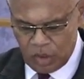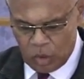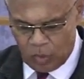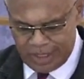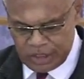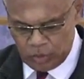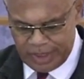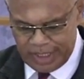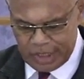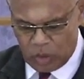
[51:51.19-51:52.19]
What you will
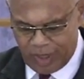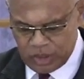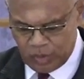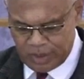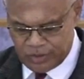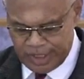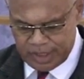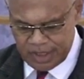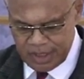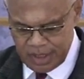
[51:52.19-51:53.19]
eat or what you will drink,
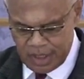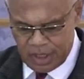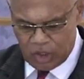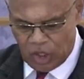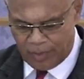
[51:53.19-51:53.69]
nor